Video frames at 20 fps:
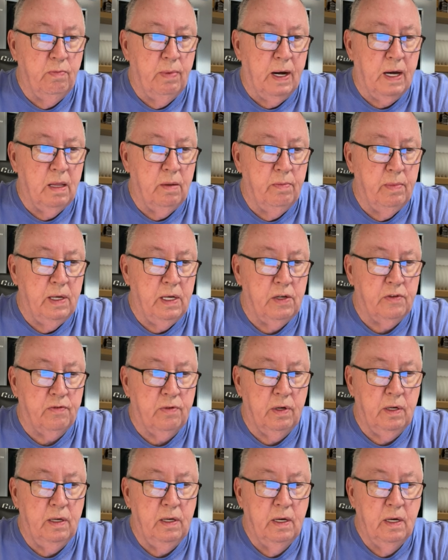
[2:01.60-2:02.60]
by the
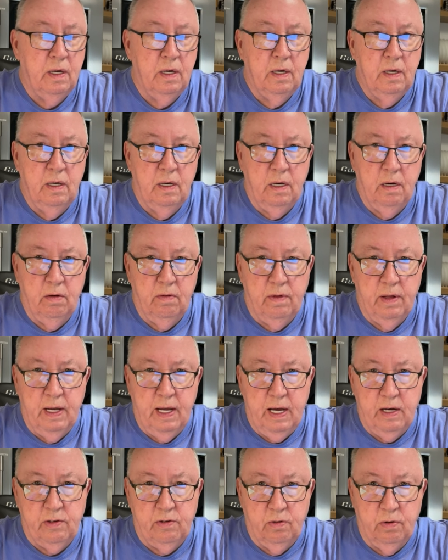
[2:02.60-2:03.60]
Ministry of the
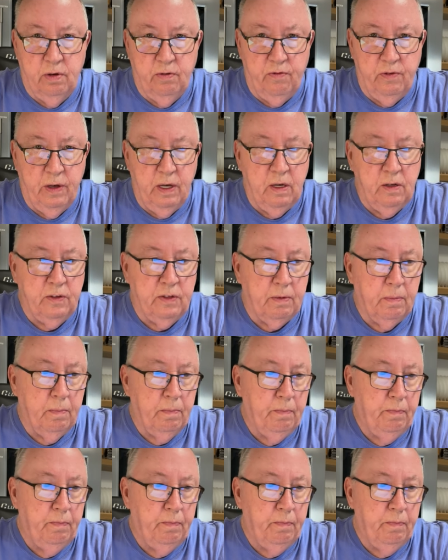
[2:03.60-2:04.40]
National Defense.